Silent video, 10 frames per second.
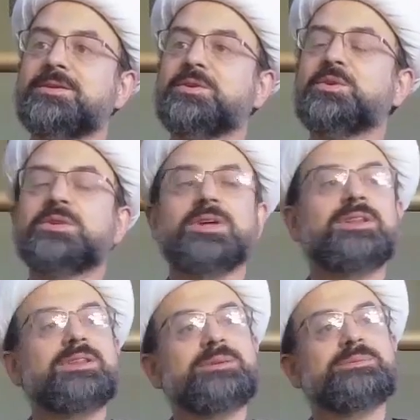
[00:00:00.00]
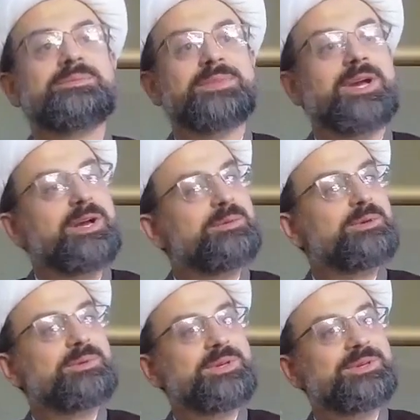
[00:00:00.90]
You tell them, Ya
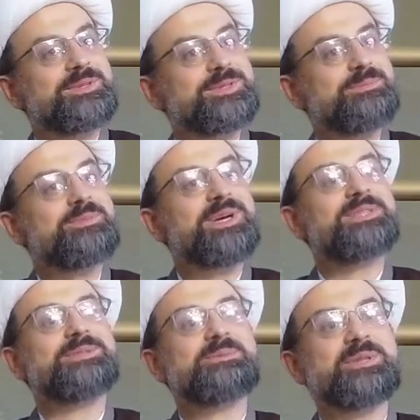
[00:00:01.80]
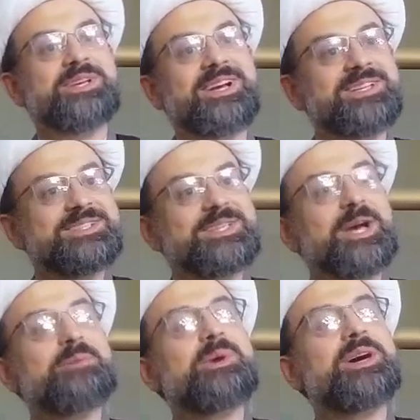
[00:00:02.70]
Habibi, it's impossible. God is
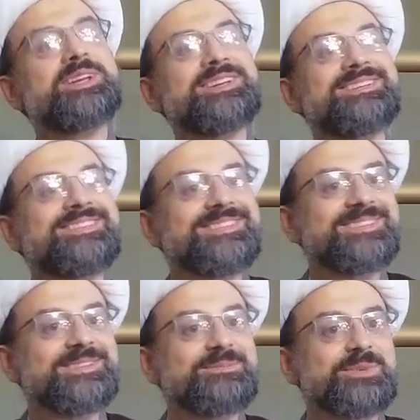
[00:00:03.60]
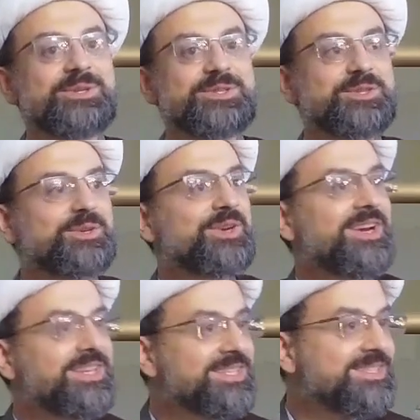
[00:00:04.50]
not a body, because the
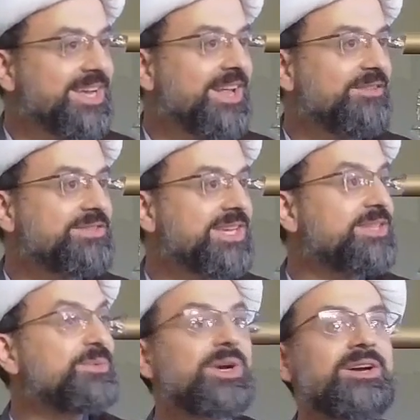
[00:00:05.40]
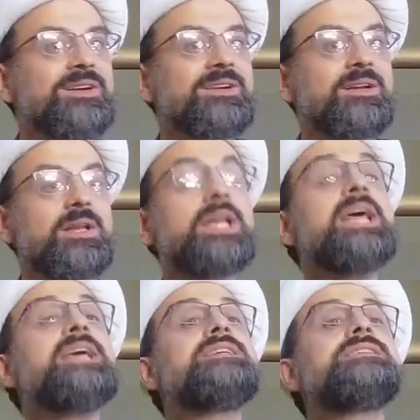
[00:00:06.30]
Quran itself says what?
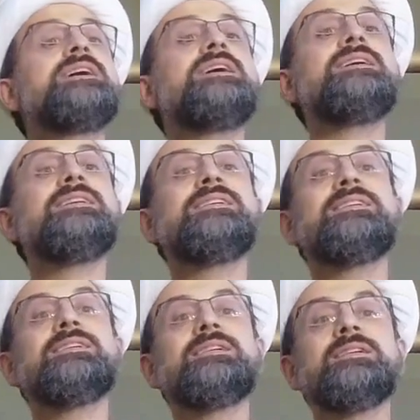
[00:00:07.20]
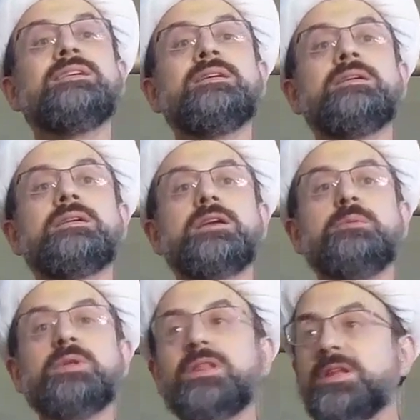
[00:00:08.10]
Laysa
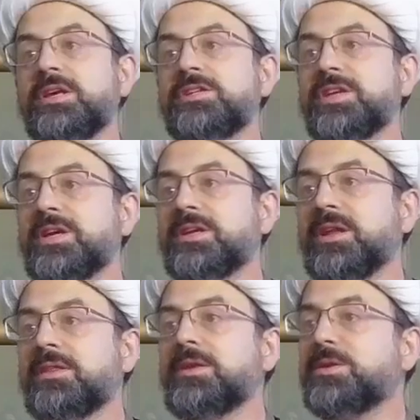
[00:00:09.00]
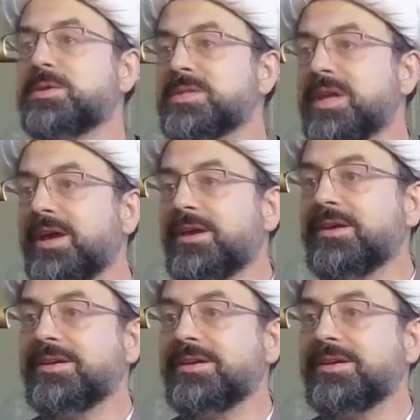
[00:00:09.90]
kamithlihi shay. Nothing looks like